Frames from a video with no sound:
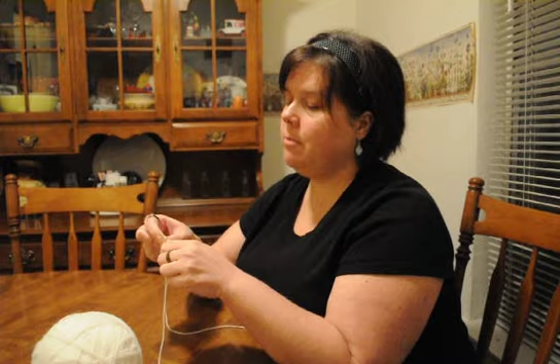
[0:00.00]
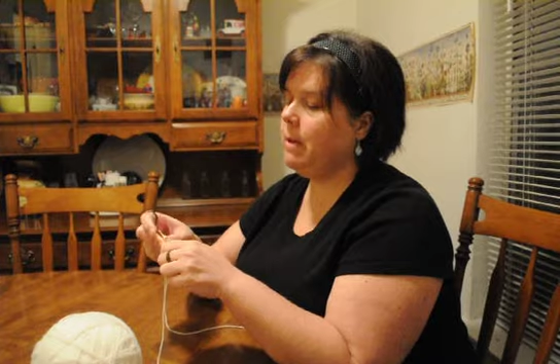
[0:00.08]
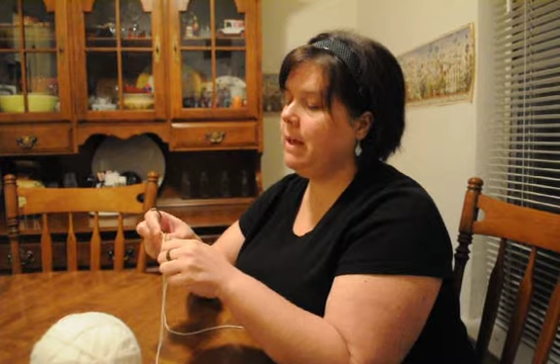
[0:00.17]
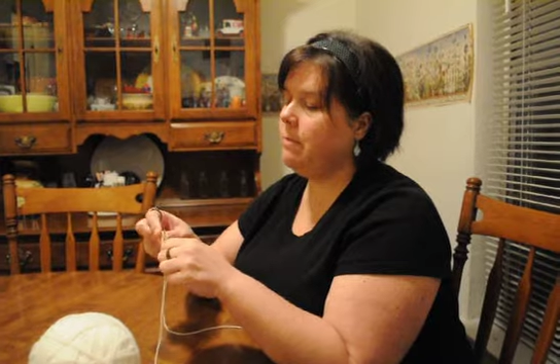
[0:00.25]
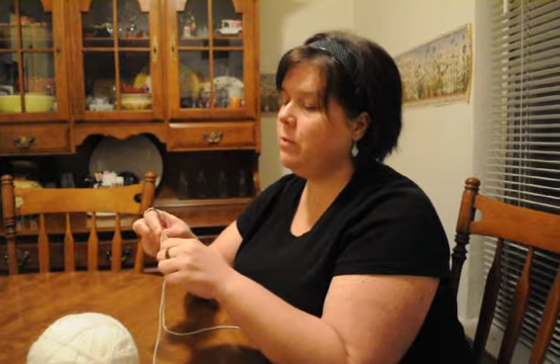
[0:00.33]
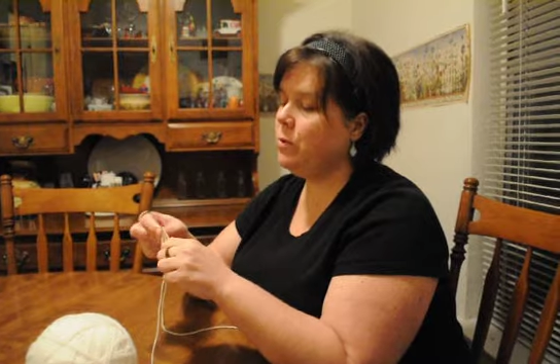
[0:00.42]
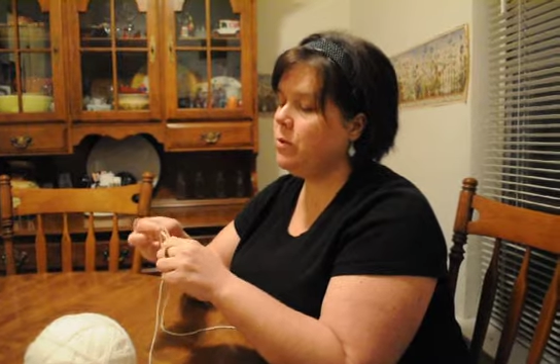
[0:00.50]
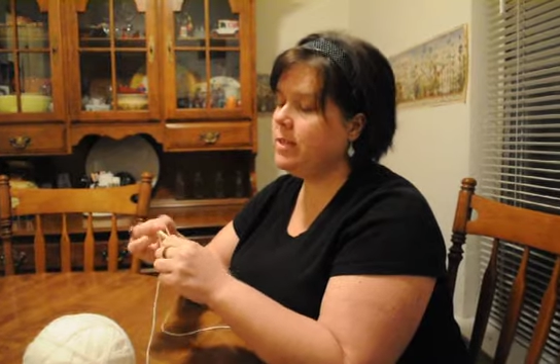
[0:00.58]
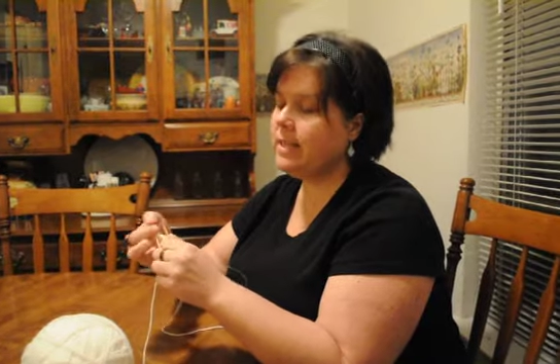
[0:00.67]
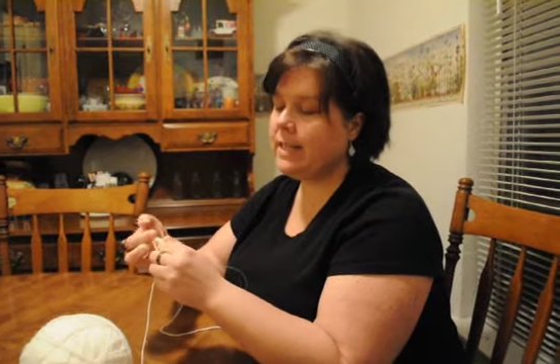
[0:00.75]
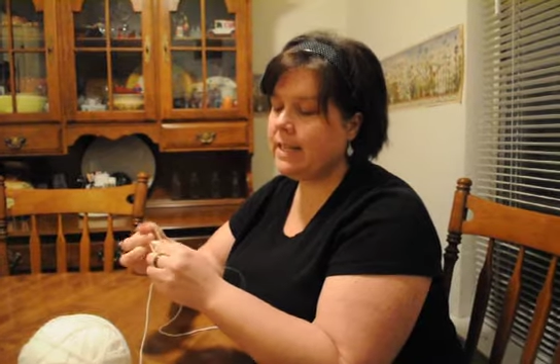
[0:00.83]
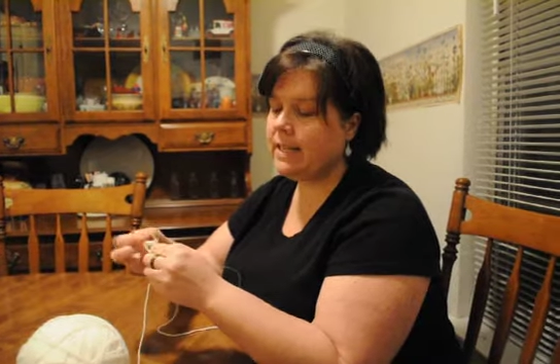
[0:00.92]
bamboo
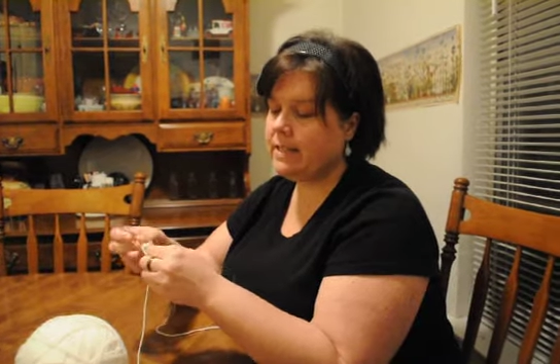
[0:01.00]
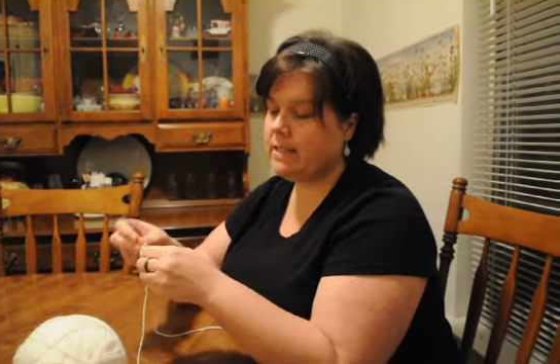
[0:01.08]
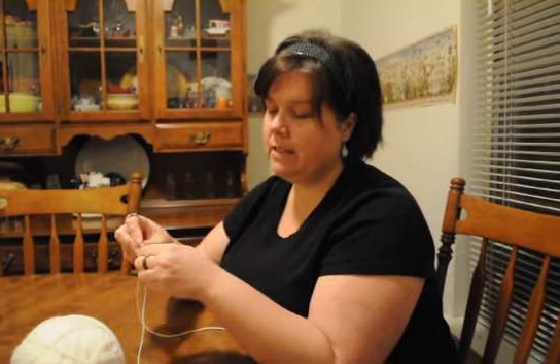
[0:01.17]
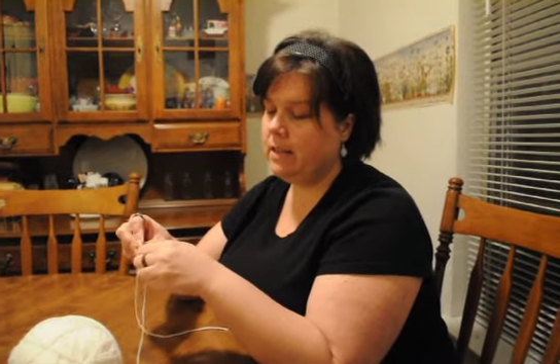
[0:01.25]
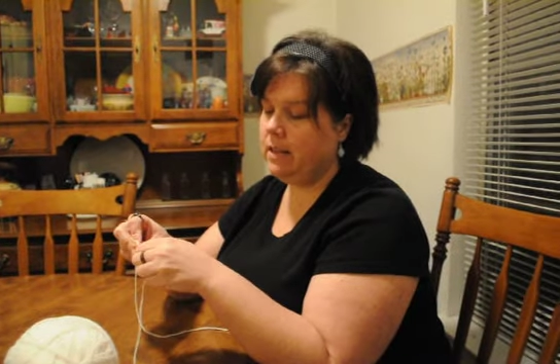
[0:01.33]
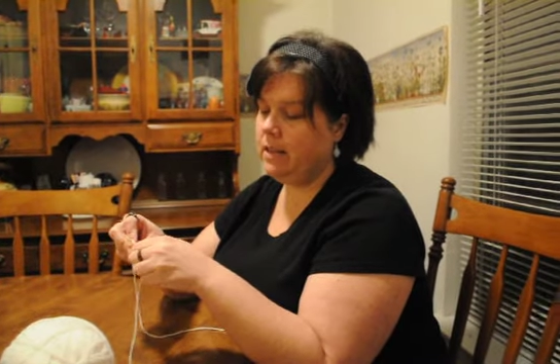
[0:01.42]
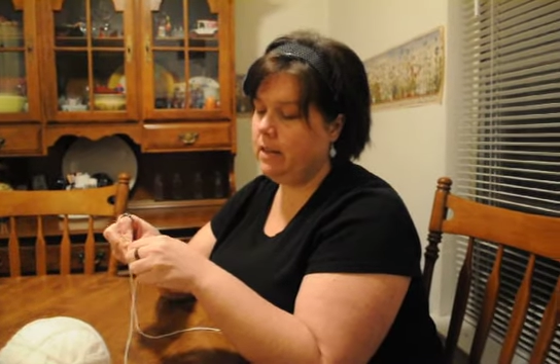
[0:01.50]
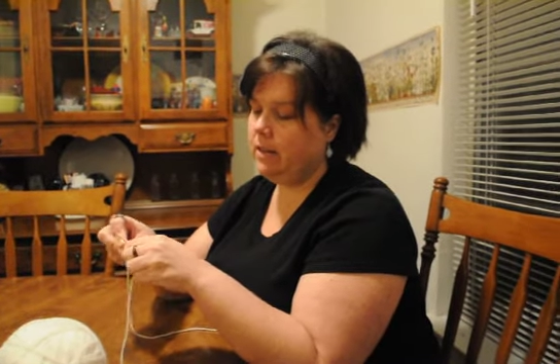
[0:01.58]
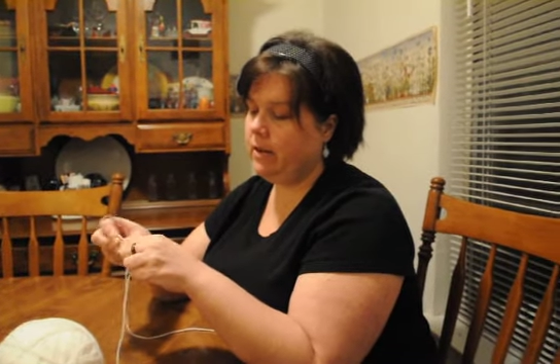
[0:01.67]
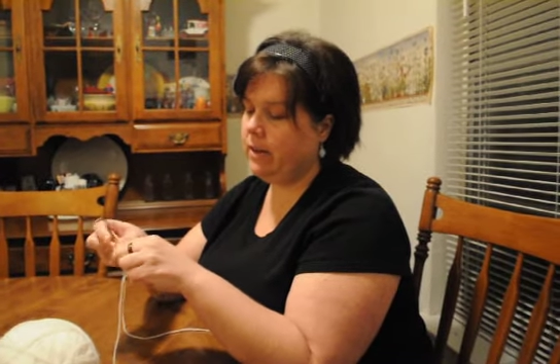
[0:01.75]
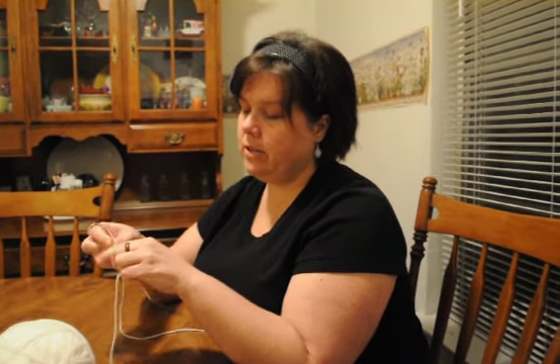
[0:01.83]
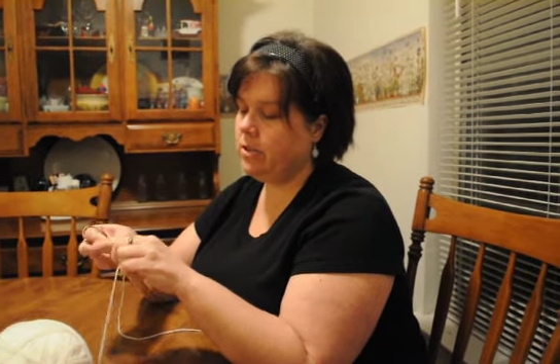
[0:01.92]
sticks.
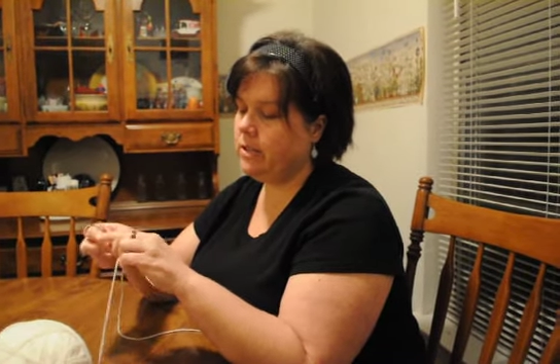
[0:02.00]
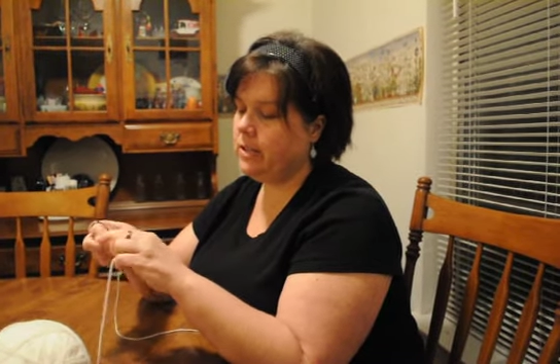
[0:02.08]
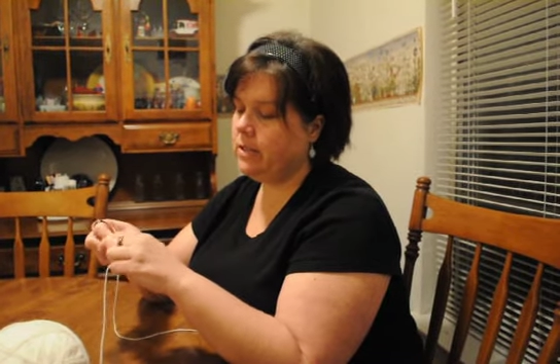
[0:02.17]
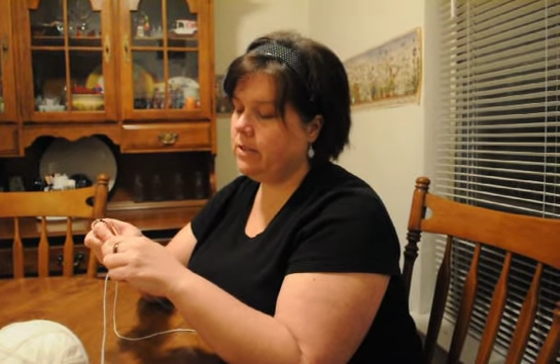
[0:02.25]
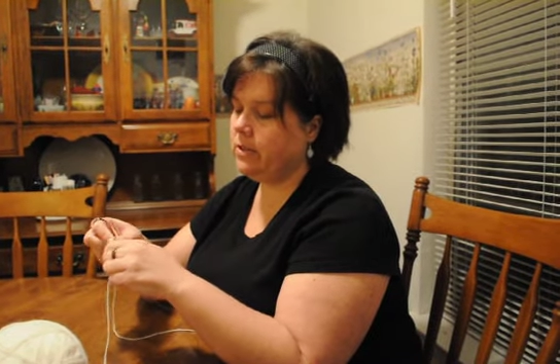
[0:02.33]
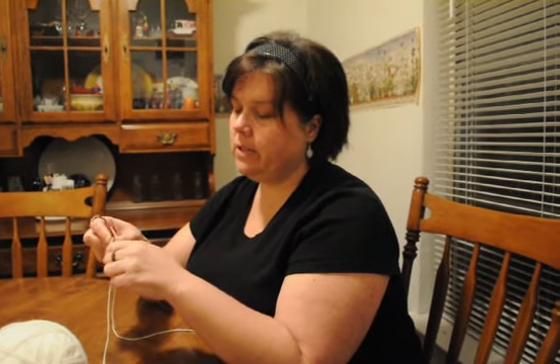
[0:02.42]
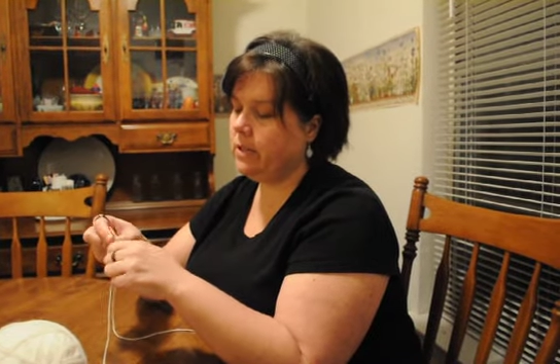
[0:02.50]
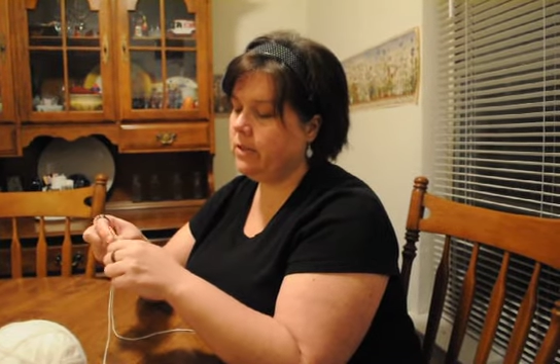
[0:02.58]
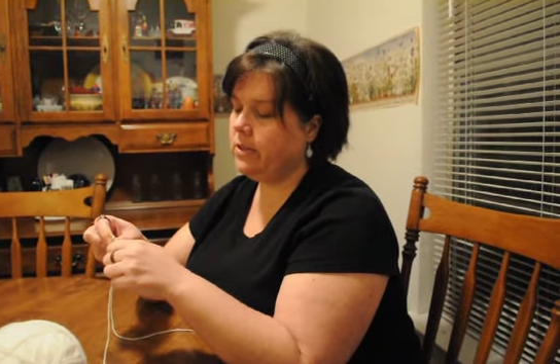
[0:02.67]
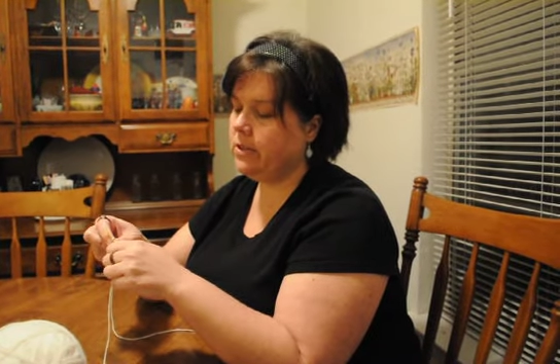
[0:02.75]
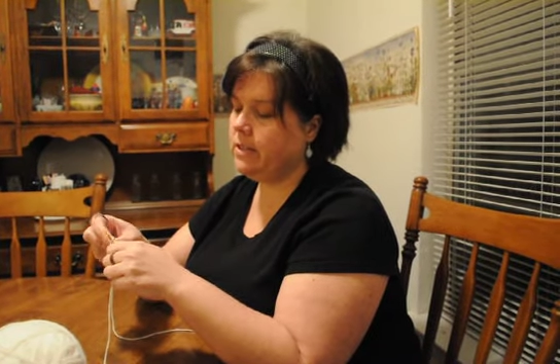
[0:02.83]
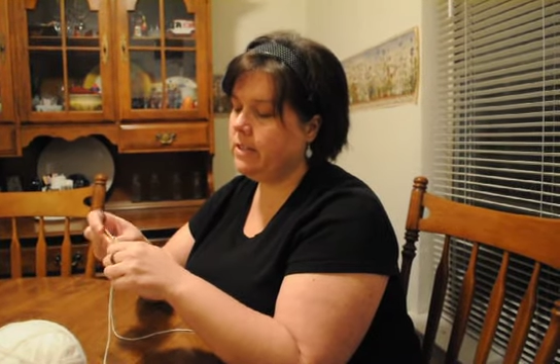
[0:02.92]
They're actually
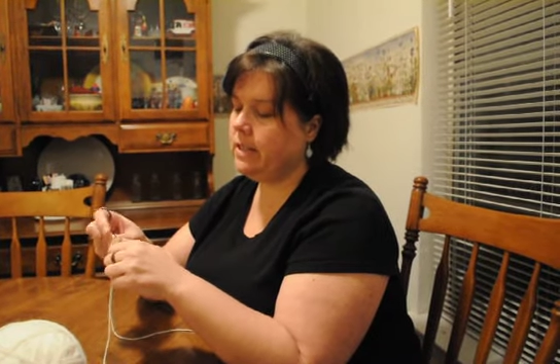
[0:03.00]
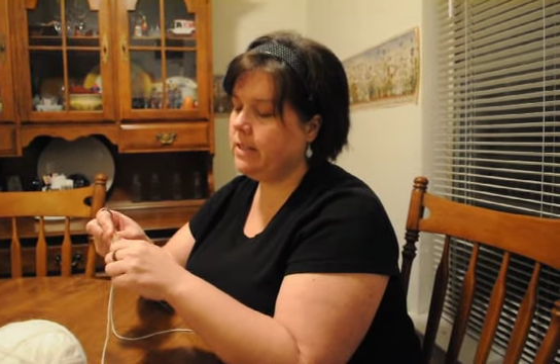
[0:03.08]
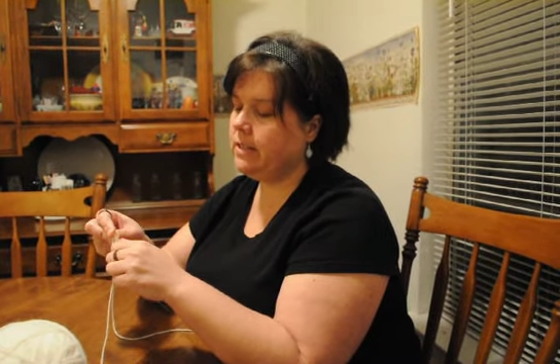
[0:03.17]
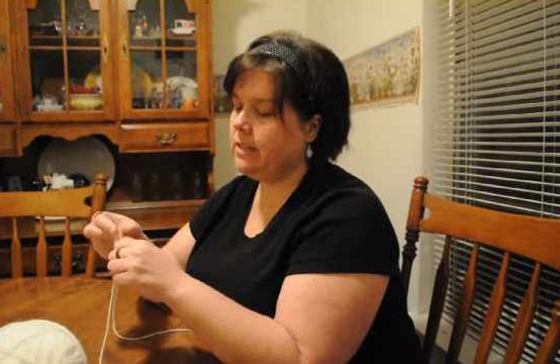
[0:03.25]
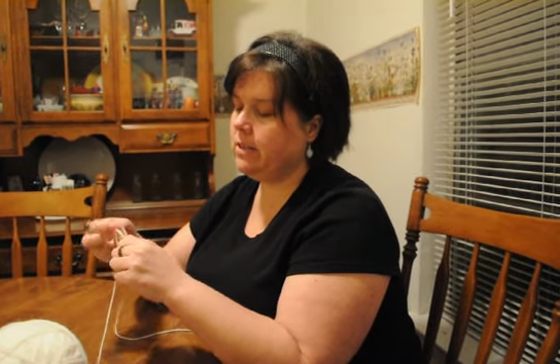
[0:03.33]
circular sticks.